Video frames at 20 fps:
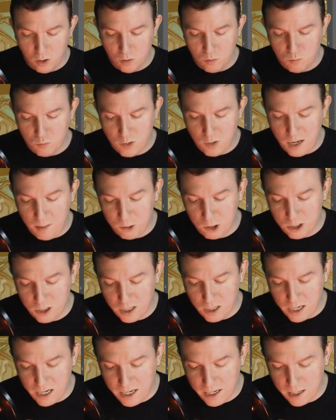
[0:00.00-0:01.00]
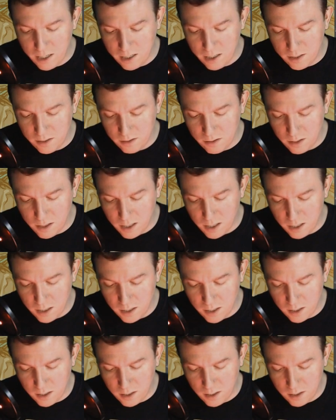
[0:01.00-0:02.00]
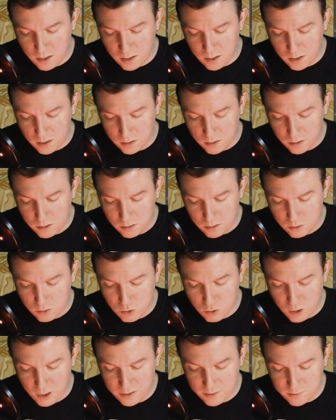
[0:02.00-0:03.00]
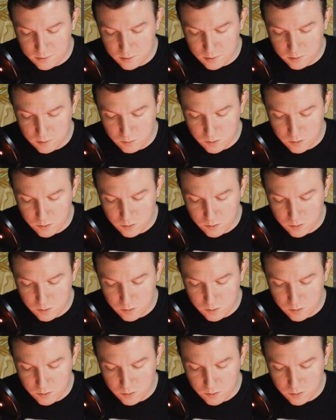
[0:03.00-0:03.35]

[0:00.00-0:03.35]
Robert and Chris,